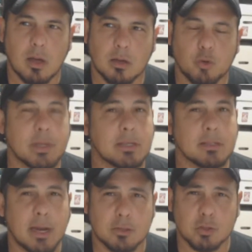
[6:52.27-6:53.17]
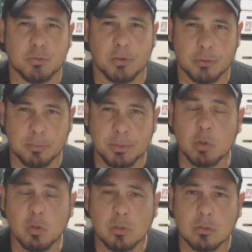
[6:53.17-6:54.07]
creating characters for other
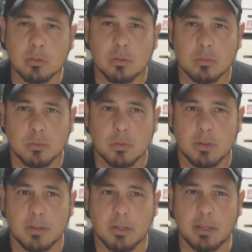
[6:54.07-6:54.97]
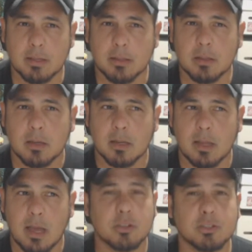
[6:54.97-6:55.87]
people and
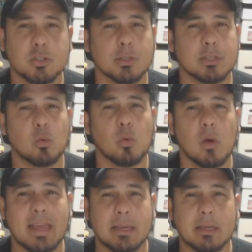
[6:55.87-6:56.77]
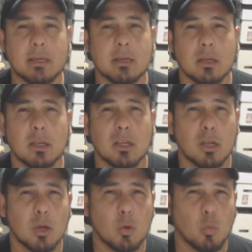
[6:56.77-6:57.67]
how to do it in a way
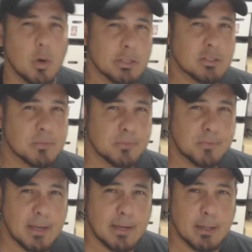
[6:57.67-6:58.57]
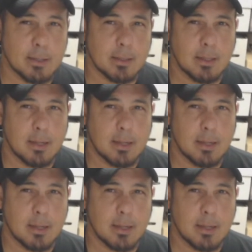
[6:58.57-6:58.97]
where it's fair.